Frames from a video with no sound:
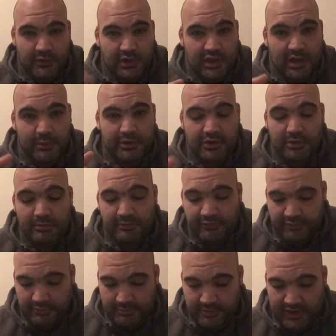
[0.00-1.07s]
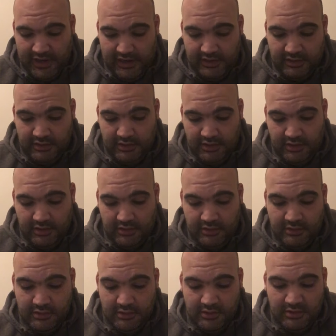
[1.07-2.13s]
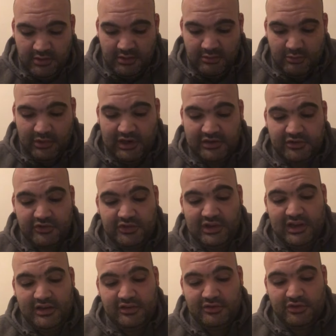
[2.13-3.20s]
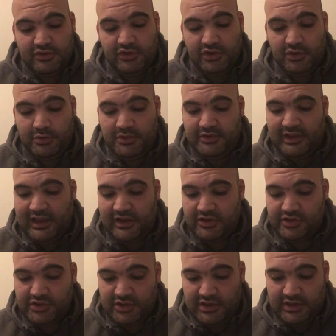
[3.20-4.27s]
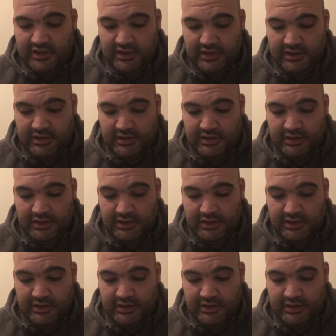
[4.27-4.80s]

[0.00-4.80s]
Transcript: Going on from that, what I decided to do is actually